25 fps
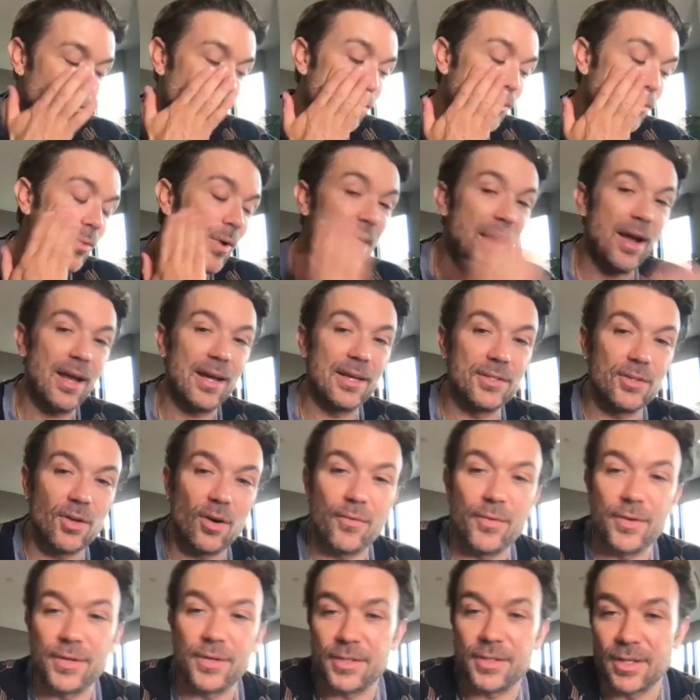where his
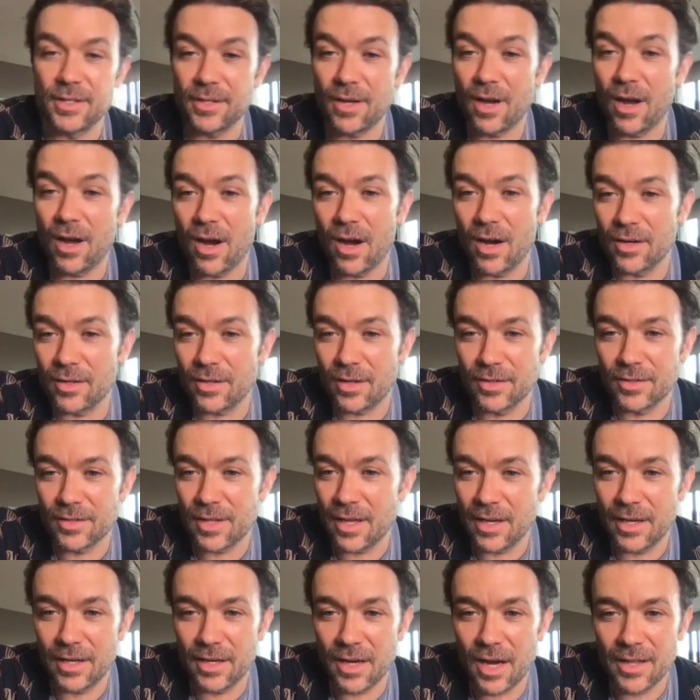offices are because
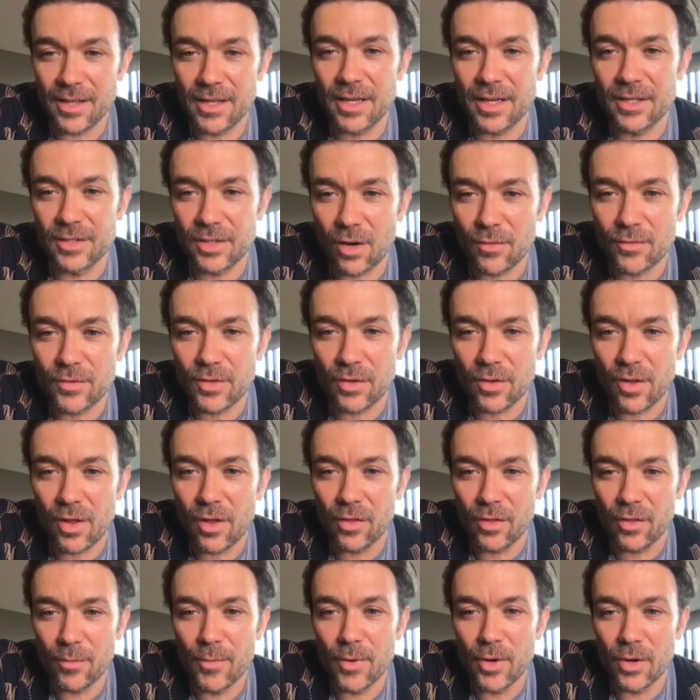I think he's often on
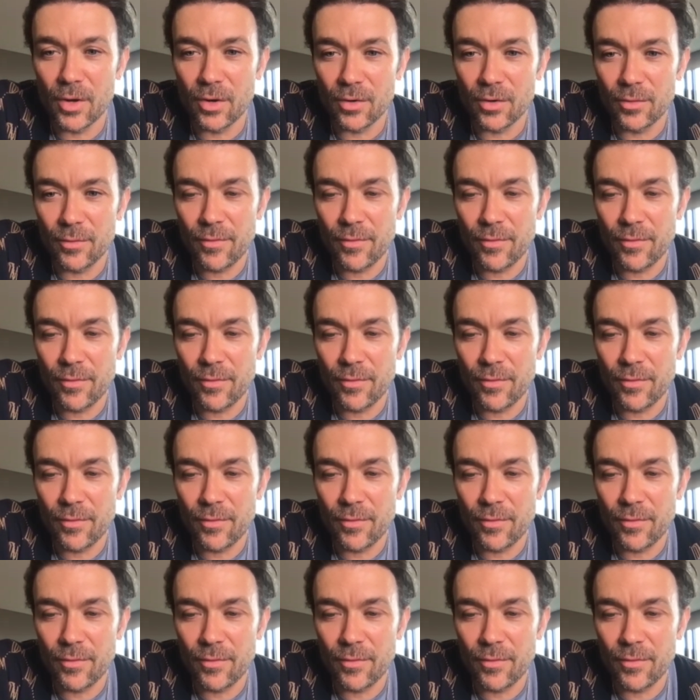the move.